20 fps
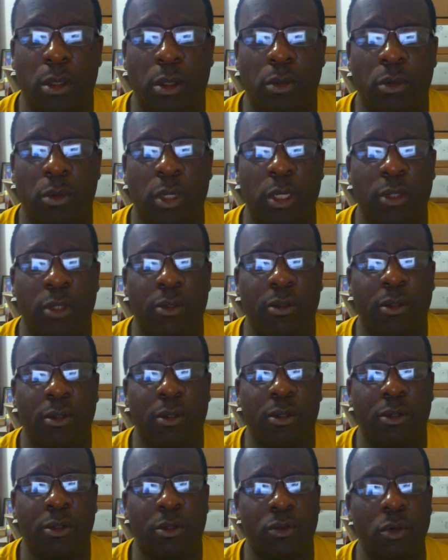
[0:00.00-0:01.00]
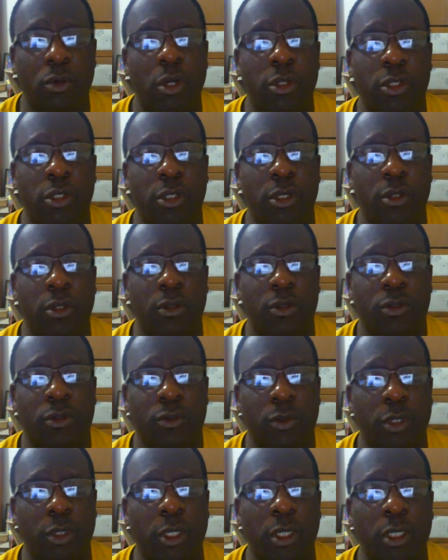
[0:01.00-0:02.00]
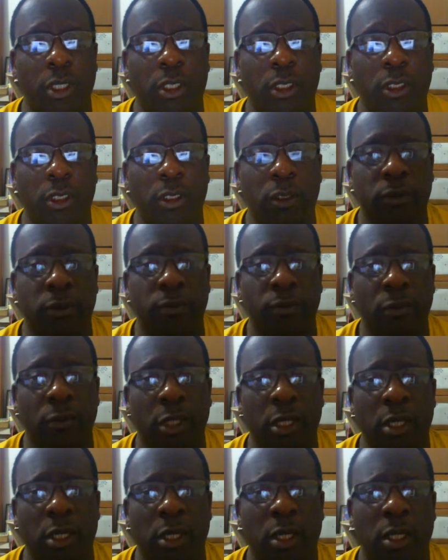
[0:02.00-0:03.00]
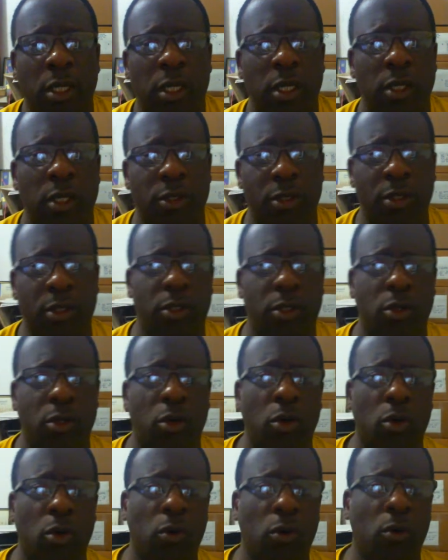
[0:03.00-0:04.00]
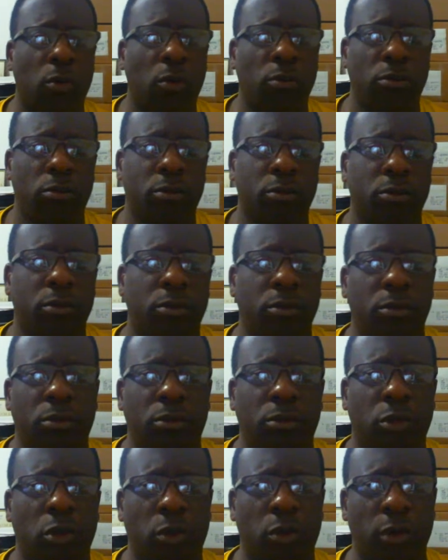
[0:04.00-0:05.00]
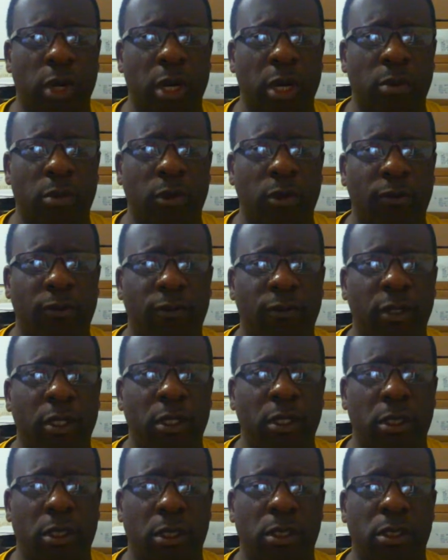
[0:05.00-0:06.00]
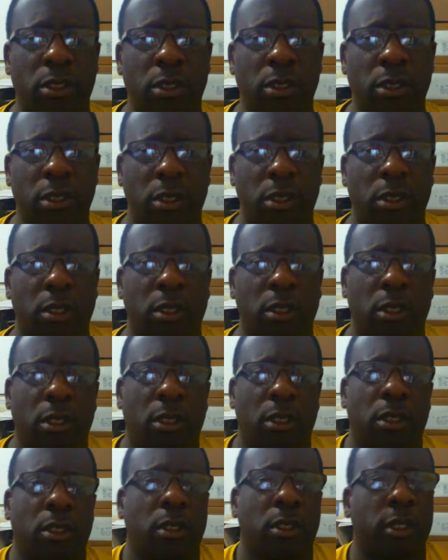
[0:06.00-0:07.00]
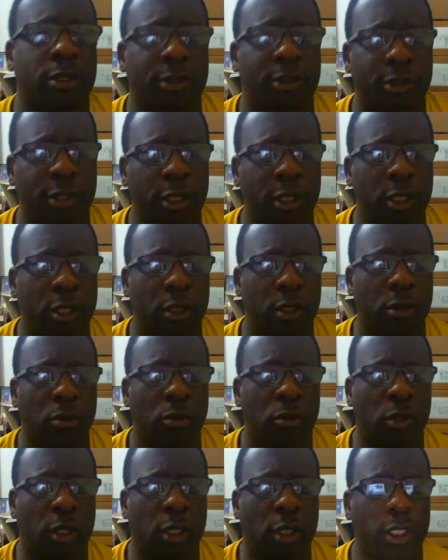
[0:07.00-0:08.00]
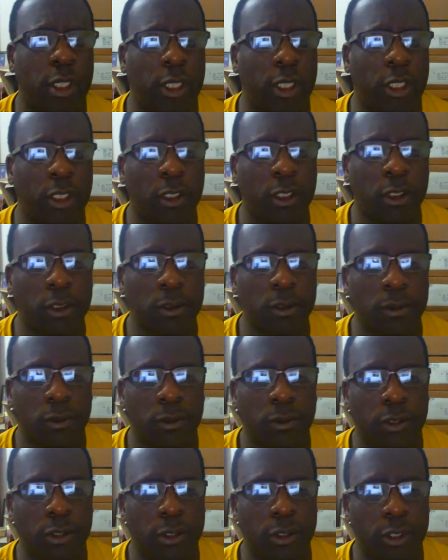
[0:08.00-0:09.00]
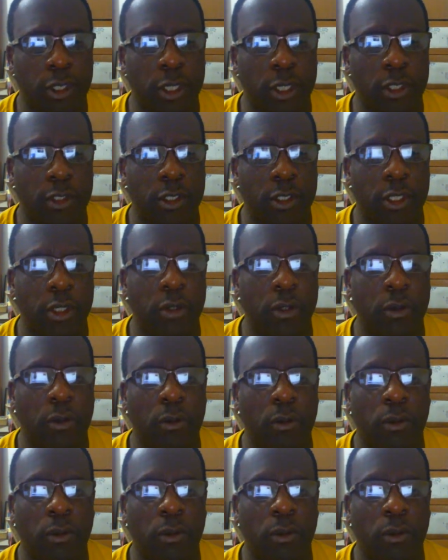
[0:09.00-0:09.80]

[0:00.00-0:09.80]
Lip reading: main construction industry is this whole program of, let's see, what can I discuss here?